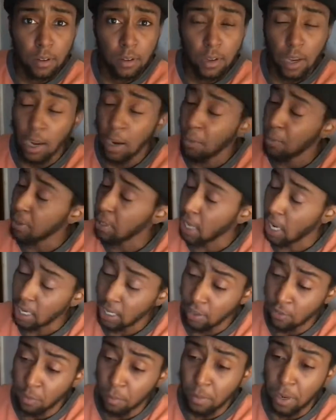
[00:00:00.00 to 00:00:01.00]
I would not
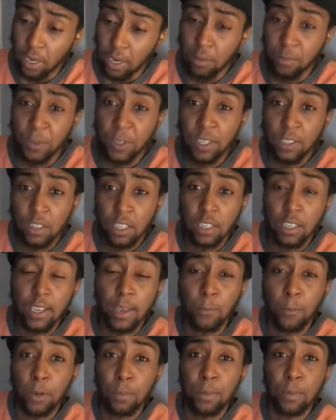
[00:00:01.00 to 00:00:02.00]
give them back. If anything,
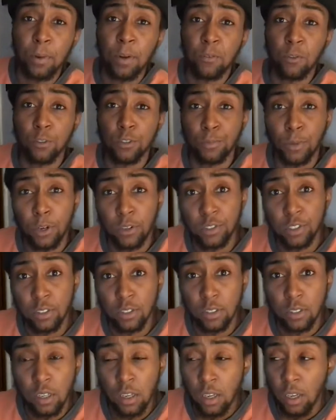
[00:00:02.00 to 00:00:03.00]
that would have been my first
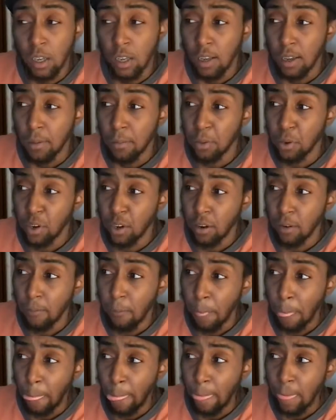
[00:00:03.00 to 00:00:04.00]
purchase. But
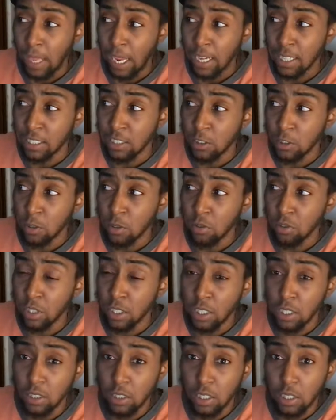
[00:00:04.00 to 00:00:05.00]
I still
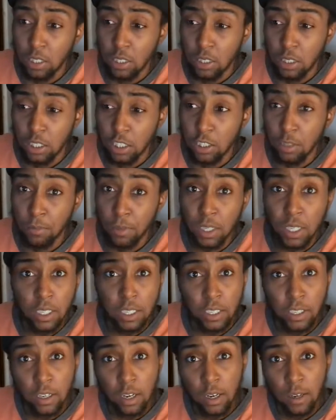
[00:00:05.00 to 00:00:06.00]
need the
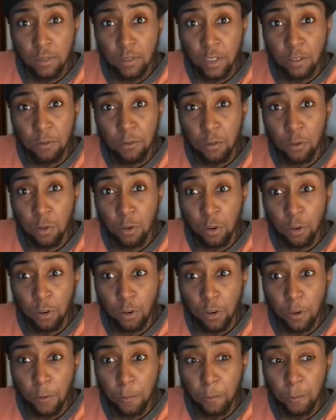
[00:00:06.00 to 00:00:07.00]
stability of a
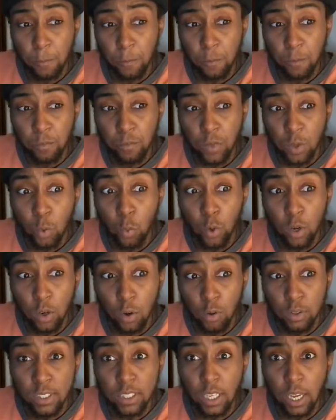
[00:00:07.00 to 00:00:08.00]
four
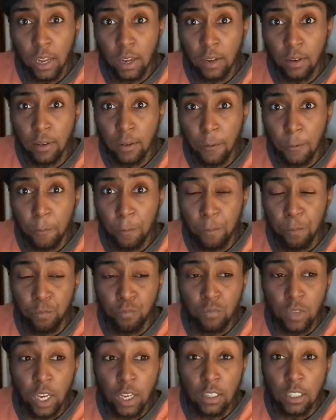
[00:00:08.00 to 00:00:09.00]
wheel skate
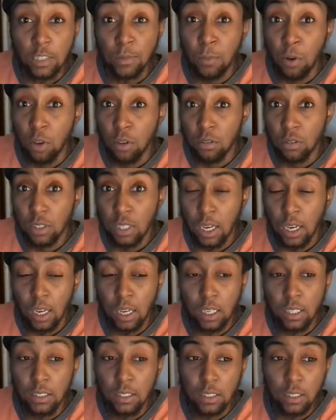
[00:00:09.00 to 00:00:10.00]
at a smaller
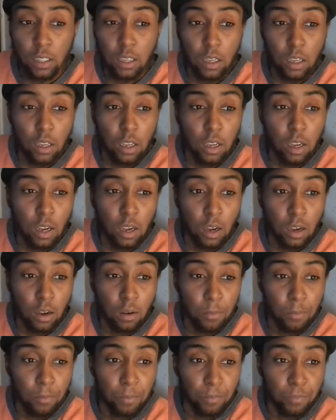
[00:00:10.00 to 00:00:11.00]
size.
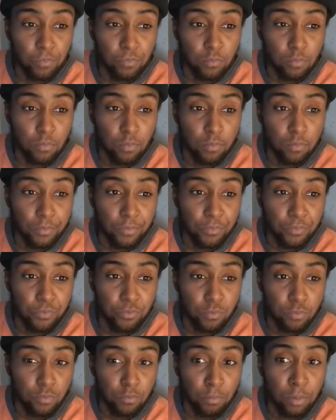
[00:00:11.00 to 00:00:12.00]
Um,
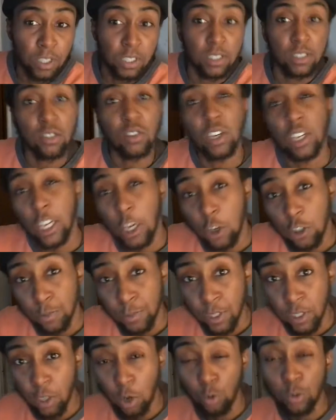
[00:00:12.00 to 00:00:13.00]
but still allows me
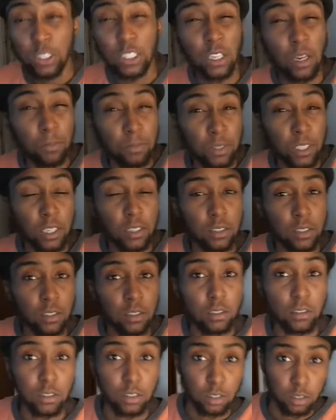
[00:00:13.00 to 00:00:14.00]
to go some
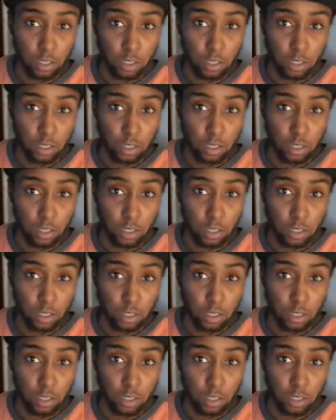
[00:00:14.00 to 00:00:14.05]
distance.